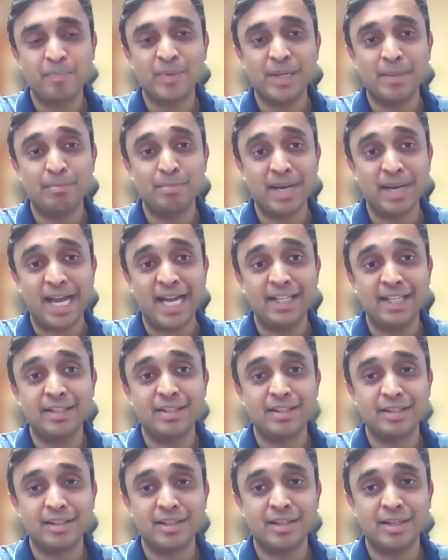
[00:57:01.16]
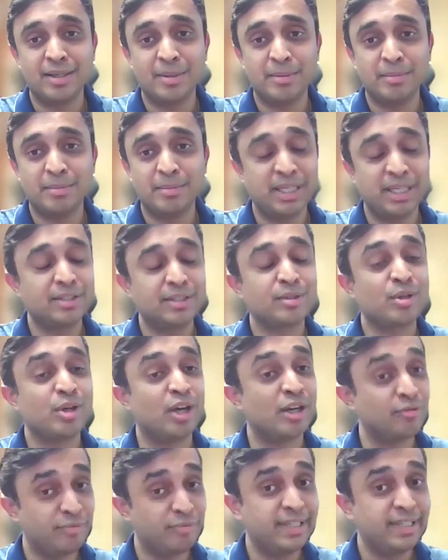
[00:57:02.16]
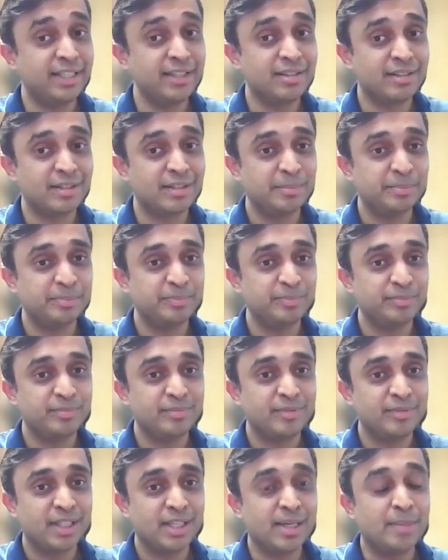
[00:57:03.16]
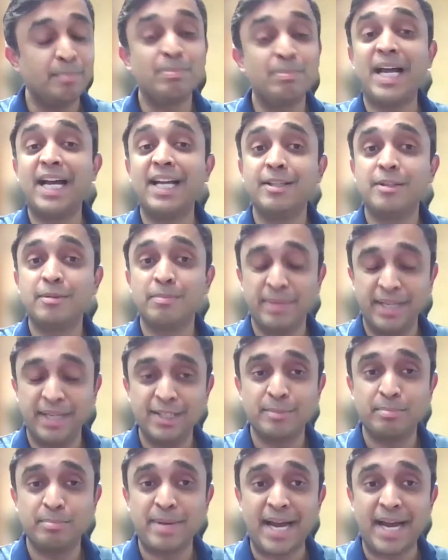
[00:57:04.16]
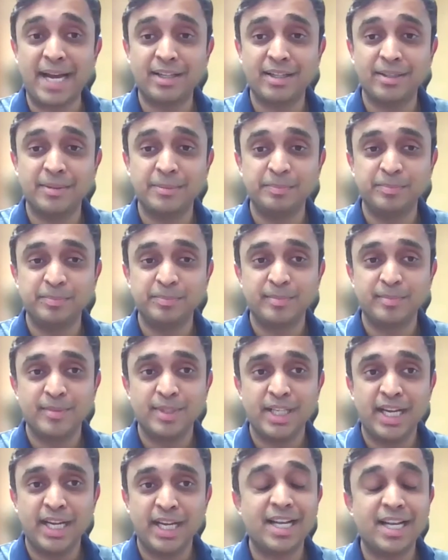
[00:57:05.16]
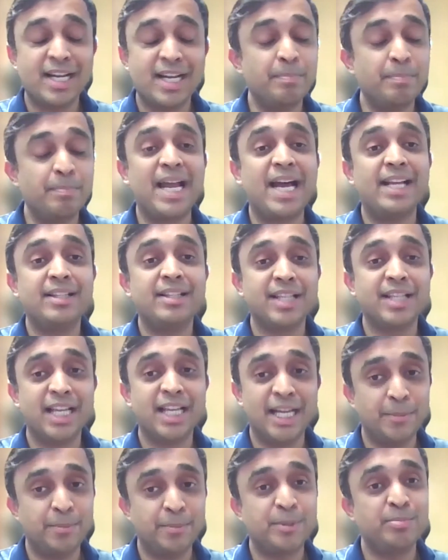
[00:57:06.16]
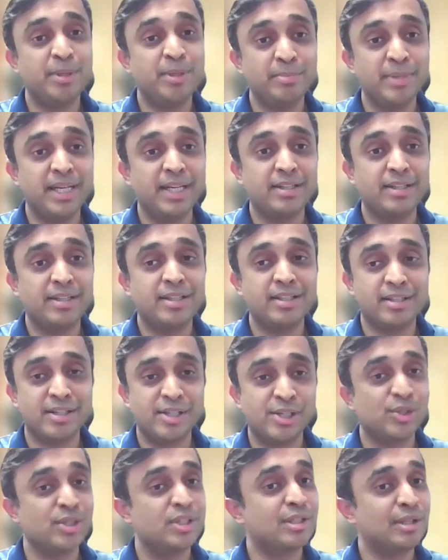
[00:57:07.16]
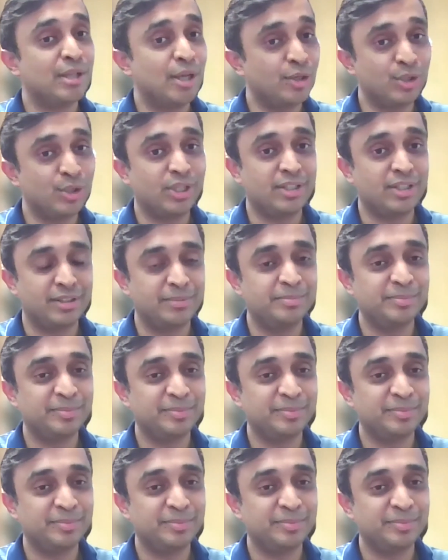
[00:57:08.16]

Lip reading: Compliance builds confidence. Okay. Compliance pays back. And compliance helps me make decisions logically.